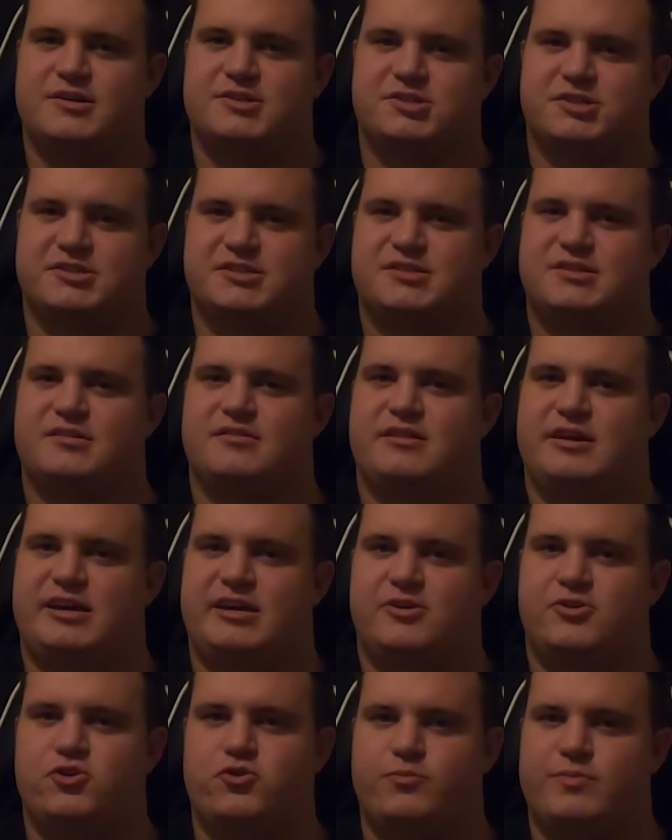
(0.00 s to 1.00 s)
It's just
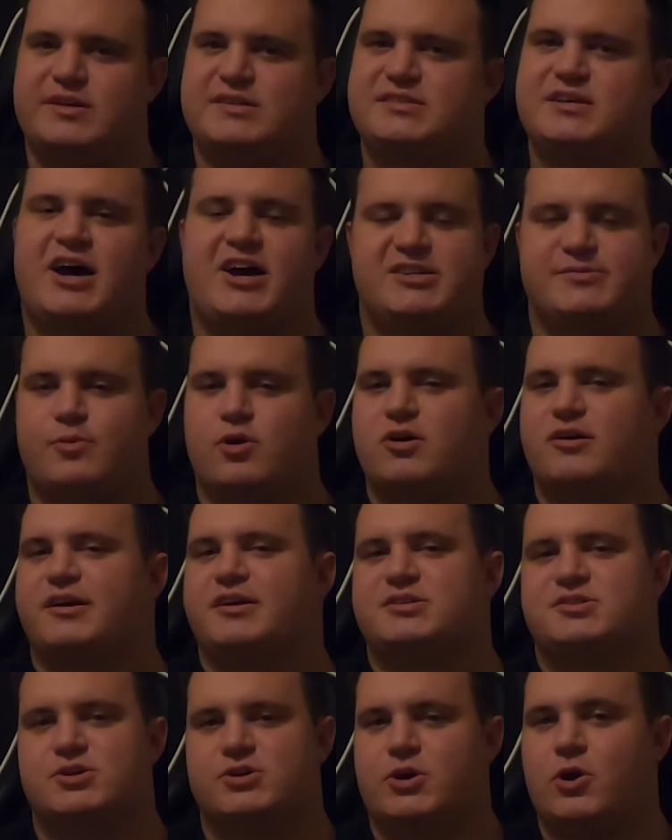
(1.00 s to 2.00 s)
the new midsize
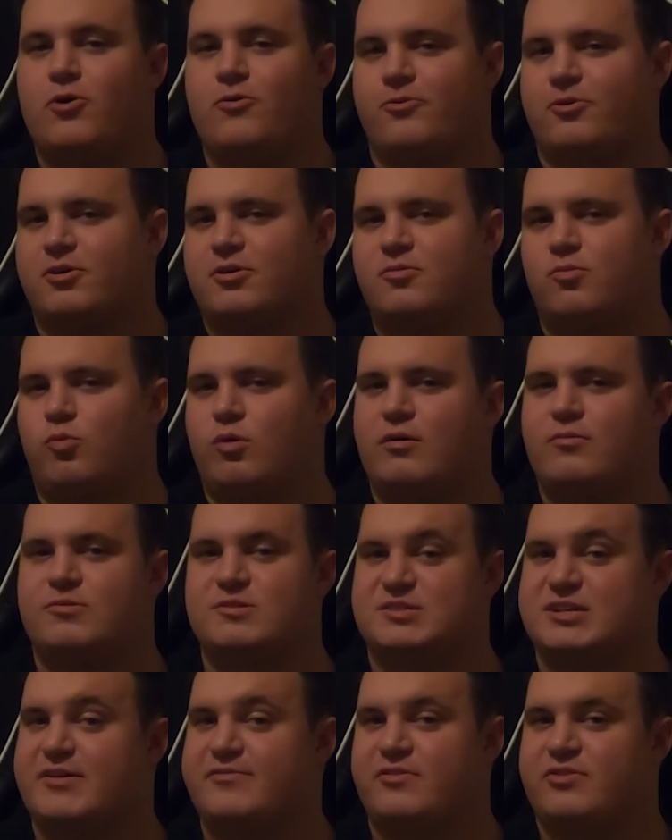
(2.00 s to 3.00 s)
market took over what
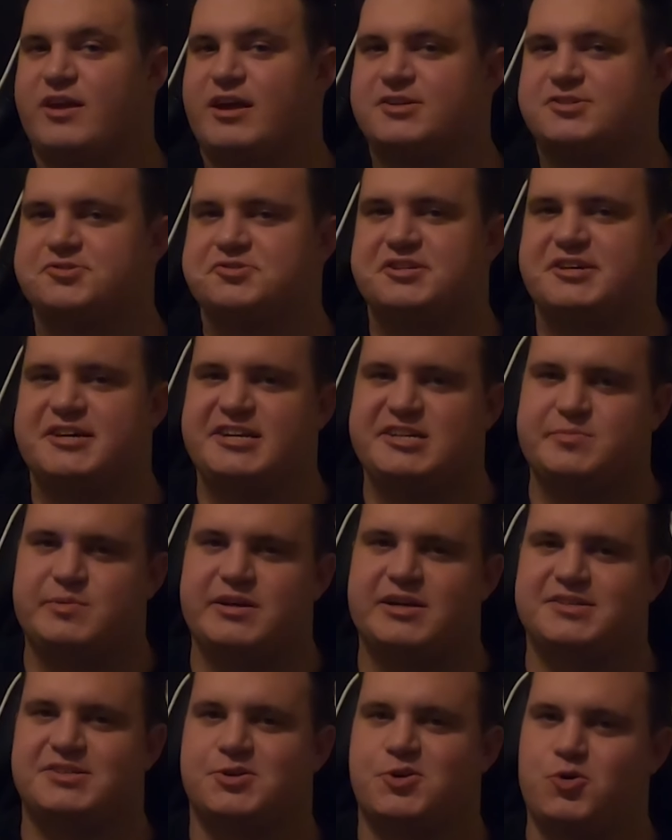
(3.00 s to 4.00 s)
was left of the SUTs,
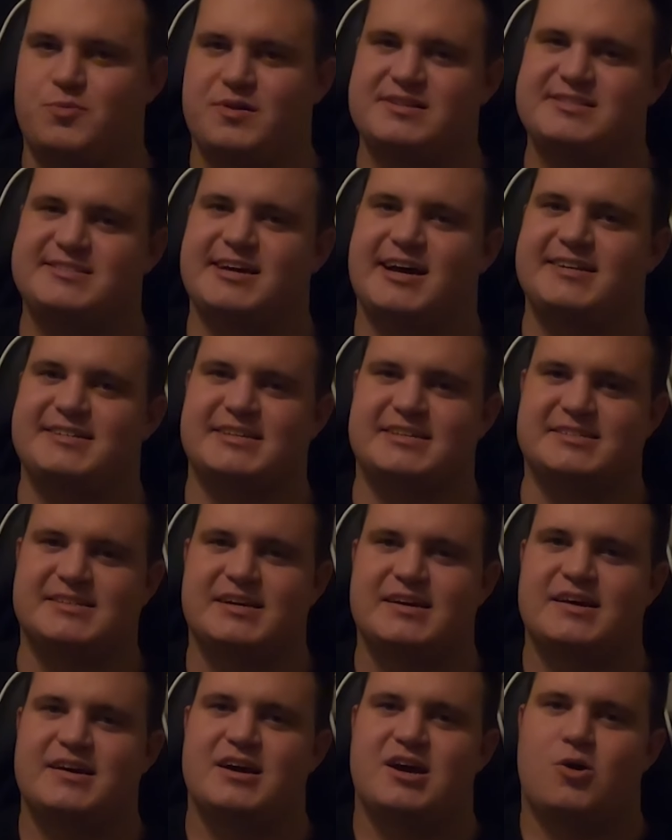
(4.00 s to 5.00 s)
because the new
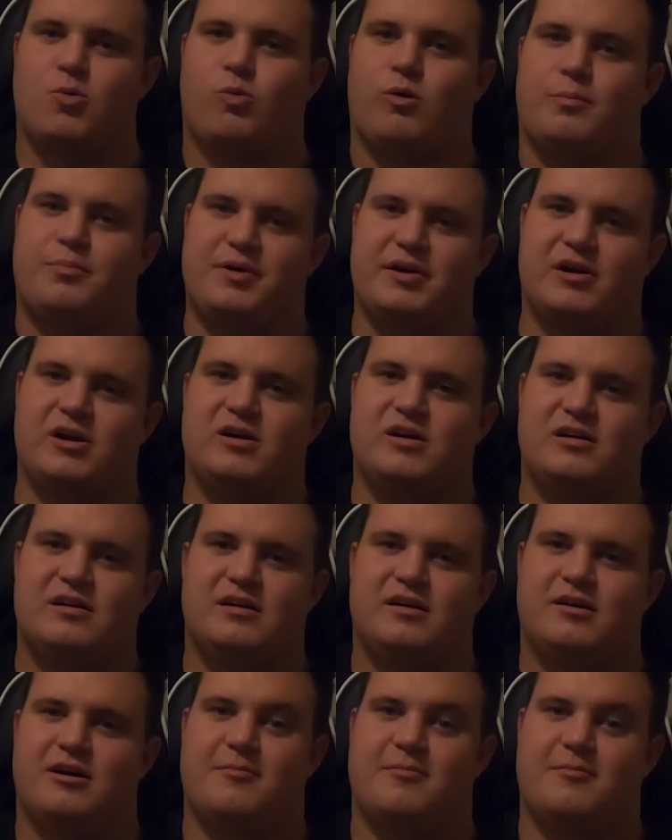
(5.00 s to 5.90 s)
midsizes were bigger,